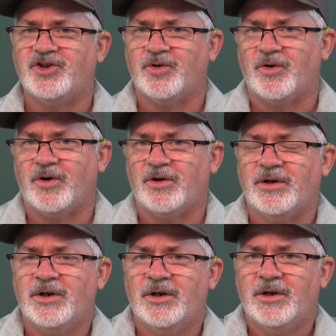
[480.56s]
your
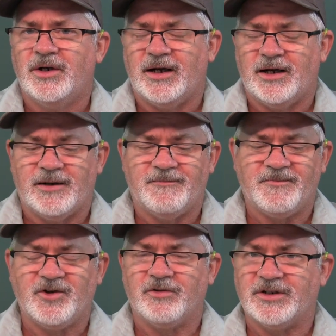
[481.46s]

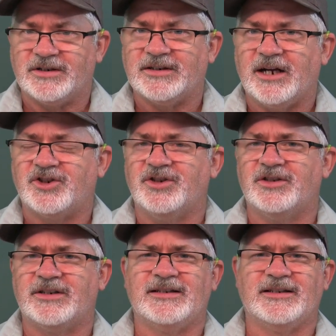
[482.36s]

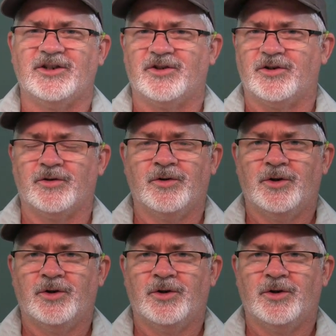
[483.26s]
discussions as either